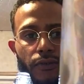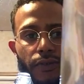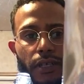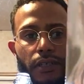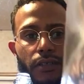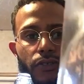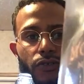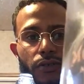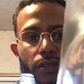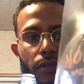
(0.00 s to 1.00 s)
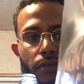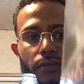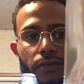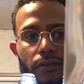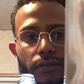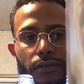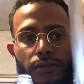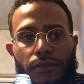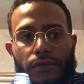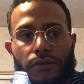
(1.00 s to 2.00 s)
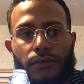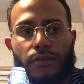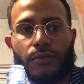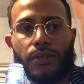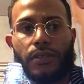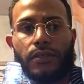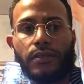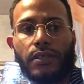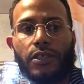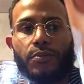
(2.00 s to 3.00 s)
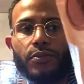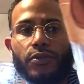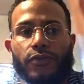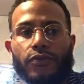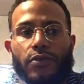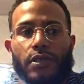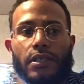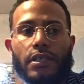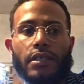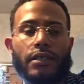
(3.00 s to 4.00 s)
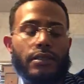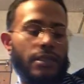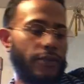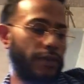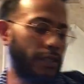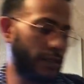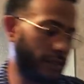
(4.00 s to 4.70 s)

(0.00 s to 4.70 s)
Regular joint, but that's beautiful. I like that right